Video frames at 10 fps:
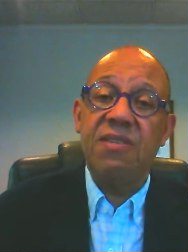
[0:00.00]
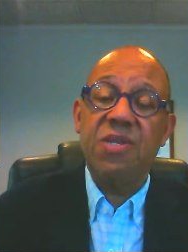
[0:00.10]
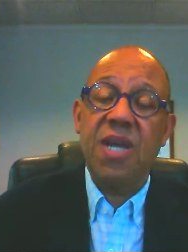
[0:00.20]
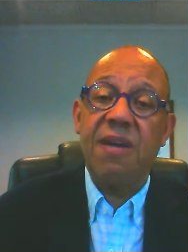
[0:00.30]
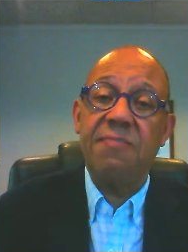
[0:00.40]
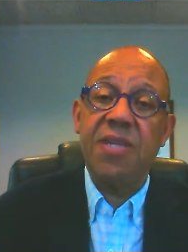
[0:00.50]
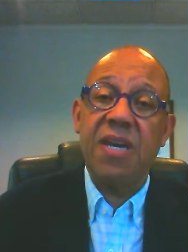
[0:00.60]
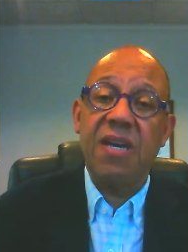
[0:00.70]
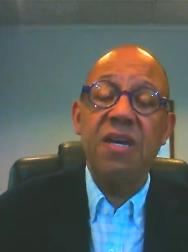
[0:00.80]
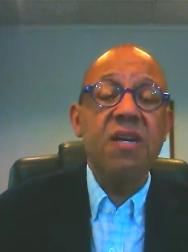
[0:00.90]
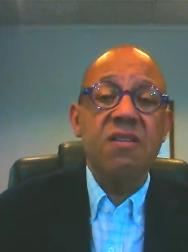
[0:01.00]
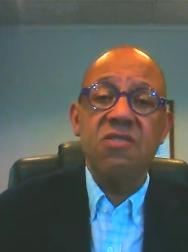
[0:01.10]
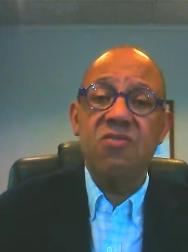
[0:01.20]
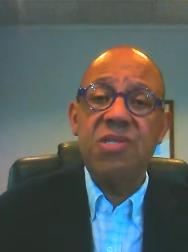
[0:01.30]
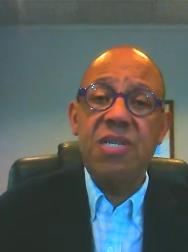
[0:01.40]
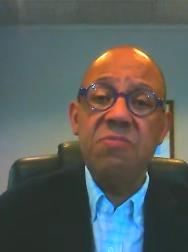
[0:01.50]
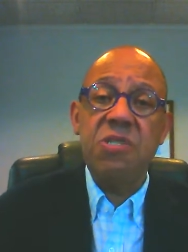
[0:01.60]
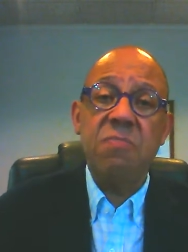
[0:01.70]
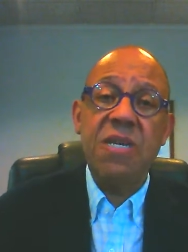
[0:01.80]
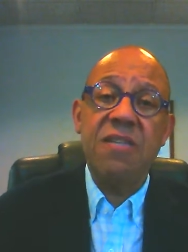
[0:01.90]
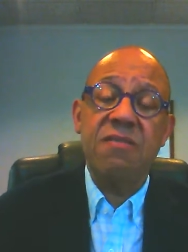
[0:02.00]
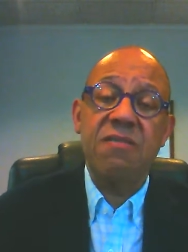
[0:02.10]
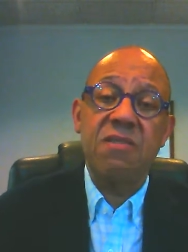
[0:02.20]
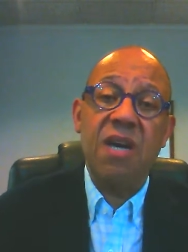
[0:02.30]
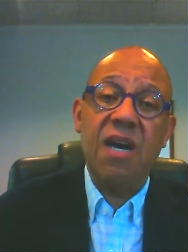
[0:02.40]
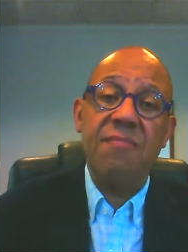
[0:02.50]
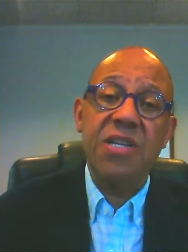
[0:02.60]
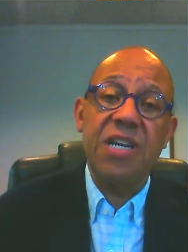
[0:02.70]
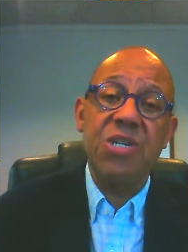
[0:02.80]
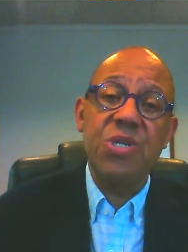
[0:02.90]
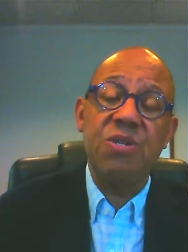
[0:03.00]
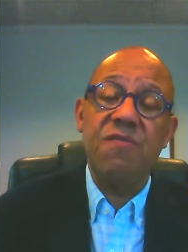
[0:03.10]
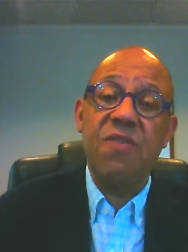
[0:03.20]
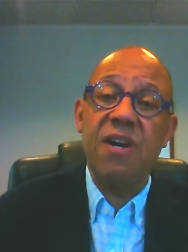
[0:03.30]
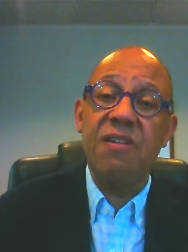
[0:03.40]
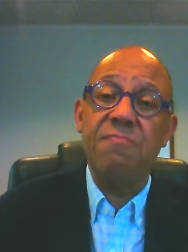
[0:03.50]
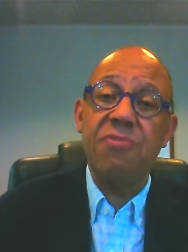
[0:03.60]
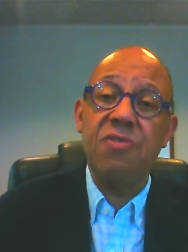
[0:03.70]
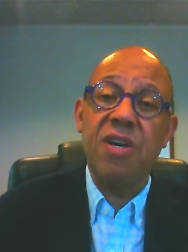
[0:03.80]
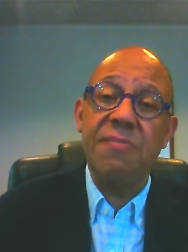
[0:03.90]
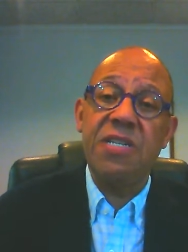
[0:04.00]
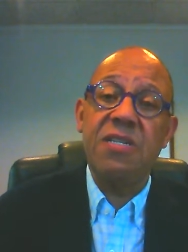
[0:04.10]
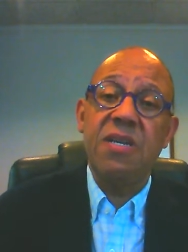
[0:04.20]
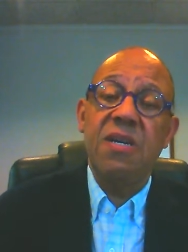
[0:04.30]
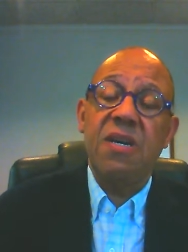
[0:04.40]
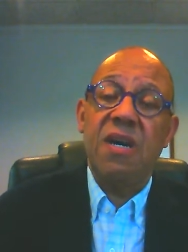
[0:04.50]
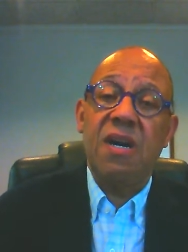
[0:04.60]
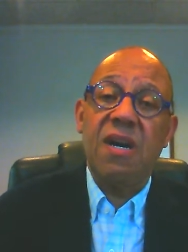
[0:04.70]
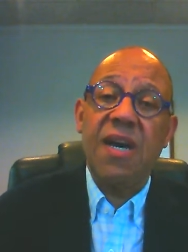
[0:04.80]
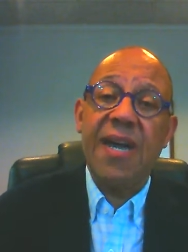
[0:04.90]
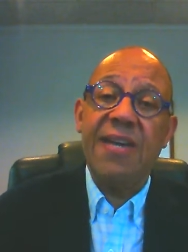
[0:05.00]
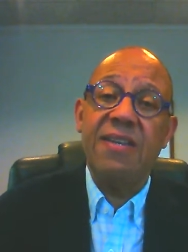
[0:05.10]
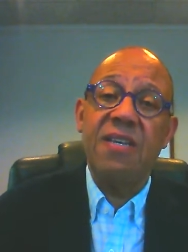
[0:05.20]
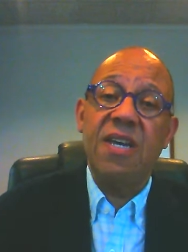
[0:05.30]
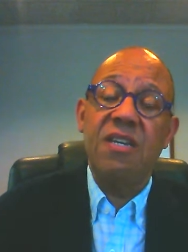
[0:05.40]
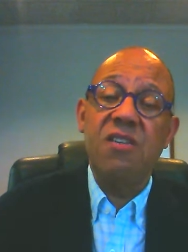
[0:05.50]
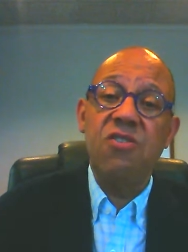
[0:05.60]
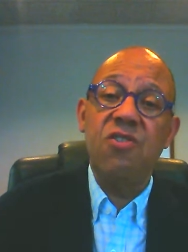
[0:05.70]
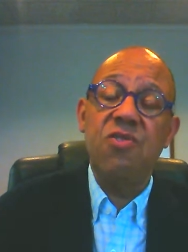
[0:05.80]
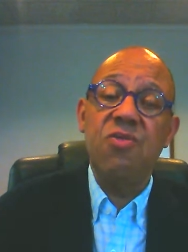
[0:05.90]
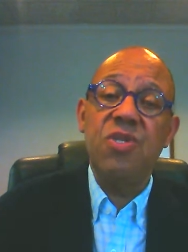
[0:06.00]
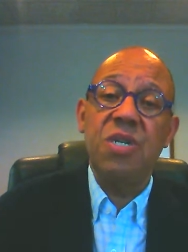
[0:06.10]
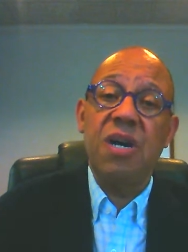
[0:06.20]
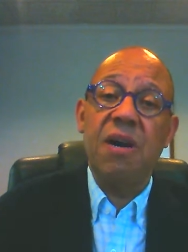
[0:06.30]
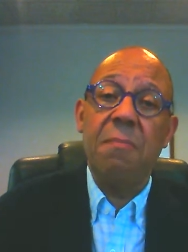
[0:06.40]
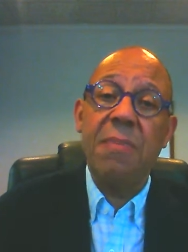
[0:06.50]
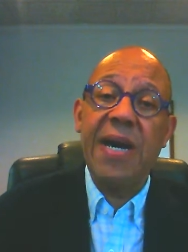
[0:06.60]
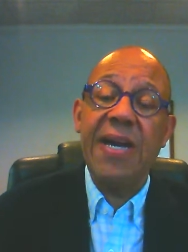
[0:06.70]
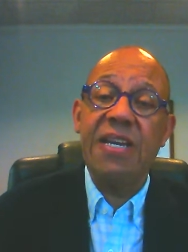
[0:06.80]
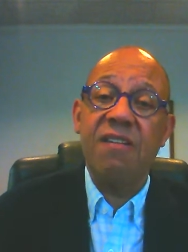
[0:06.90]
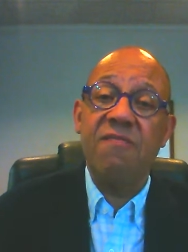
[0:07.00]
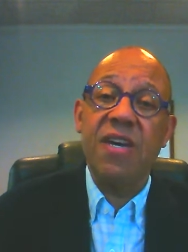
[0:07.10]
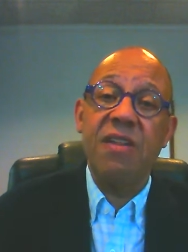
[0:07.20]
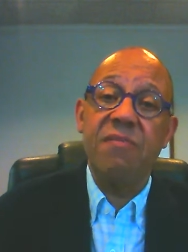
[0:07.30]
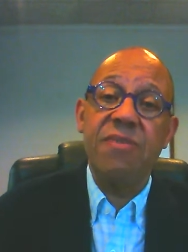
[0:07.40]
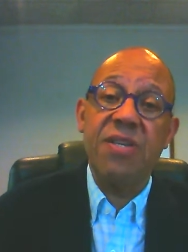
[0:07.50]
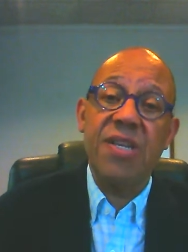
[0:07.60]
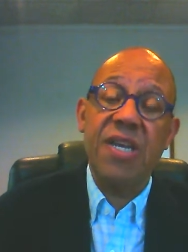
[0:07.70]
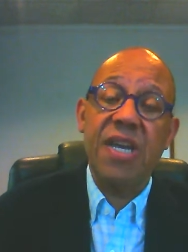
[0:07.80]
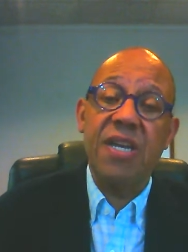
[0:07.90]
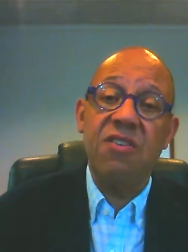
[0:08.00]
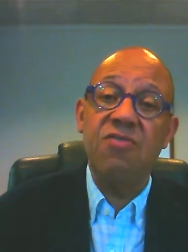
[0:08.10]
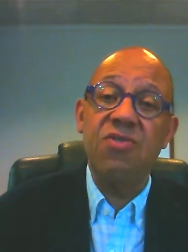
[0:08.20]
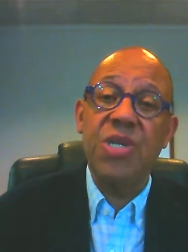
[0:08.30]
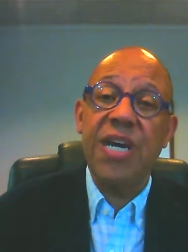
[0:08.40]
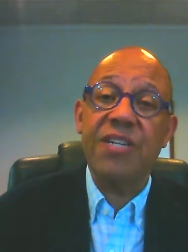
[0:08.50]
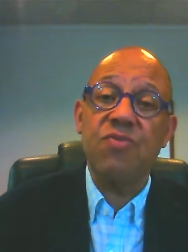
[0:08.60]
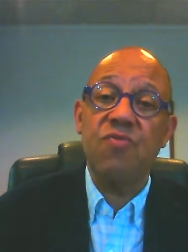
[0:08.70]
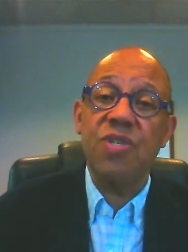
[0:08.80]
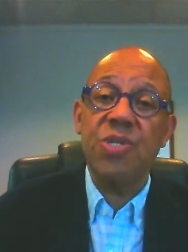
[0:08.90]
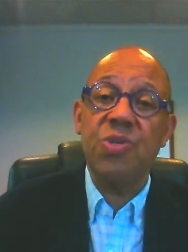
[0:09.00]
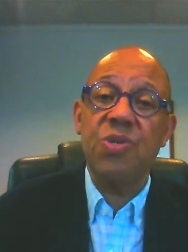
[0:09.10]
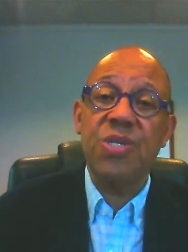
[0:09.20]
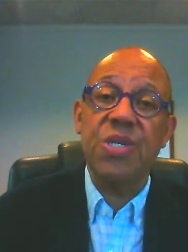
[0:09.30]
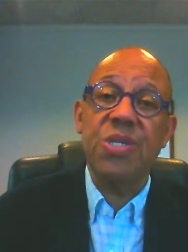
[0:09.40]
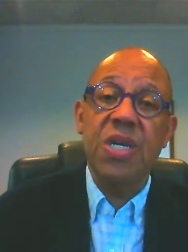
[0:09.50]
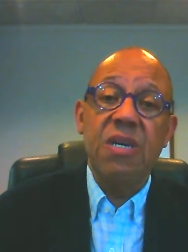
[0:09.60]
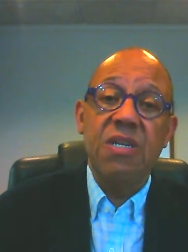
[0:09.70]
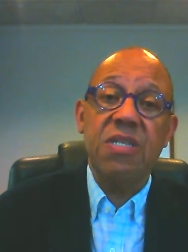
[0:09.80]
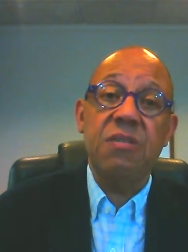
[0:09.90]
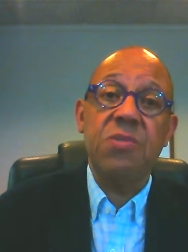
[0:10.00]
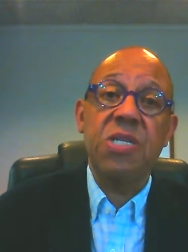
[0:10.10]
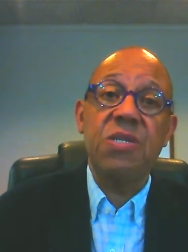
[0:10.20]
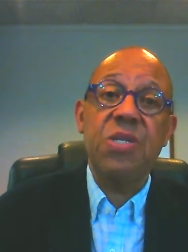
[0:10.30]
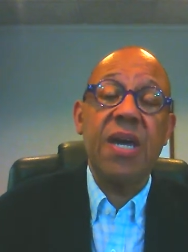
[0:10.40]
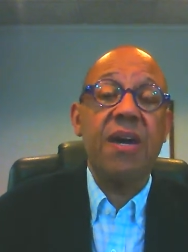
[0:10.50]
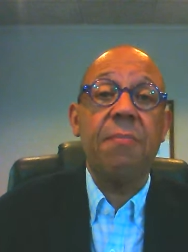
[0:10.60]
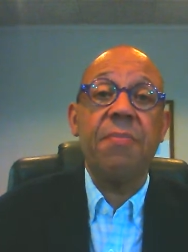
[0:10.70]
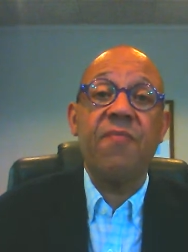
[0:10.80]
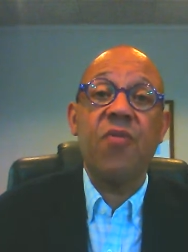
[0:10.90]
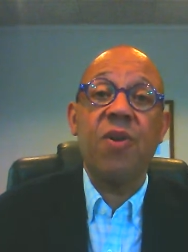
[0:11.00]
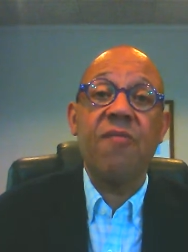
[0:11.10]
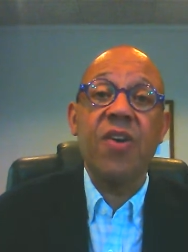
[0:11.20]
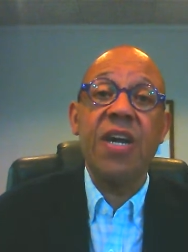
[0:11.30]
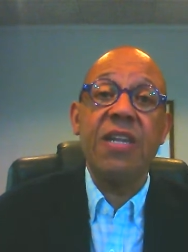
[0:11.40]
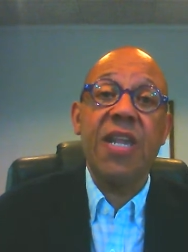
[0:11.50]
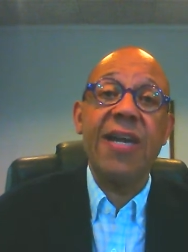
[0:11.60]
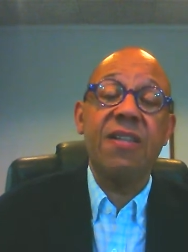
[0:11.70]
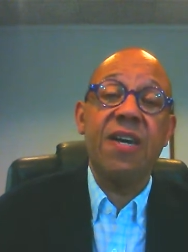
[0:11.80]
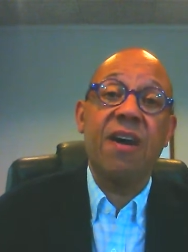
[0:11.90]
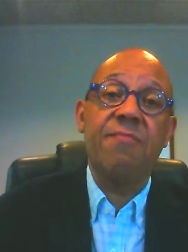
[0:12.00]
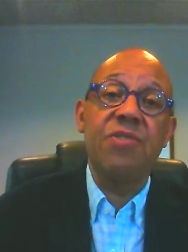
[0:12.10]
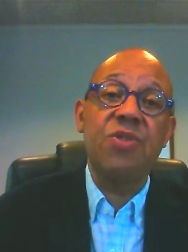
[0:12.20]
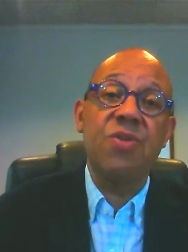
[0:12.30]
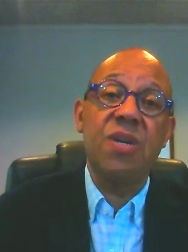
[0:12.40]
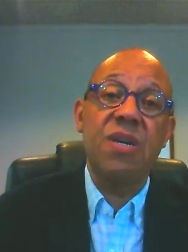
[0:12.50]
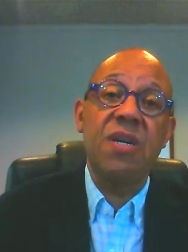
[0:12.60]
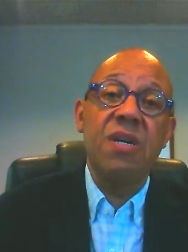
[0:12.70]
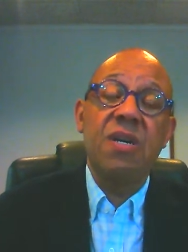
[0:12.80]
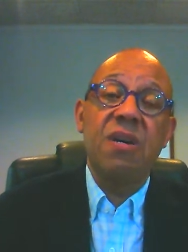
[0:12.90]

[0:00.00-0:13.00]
this type thing. So it seems to me that this combination of unemployment and huge mining availability and huge natural resources seems to set up for a very likely opportunity,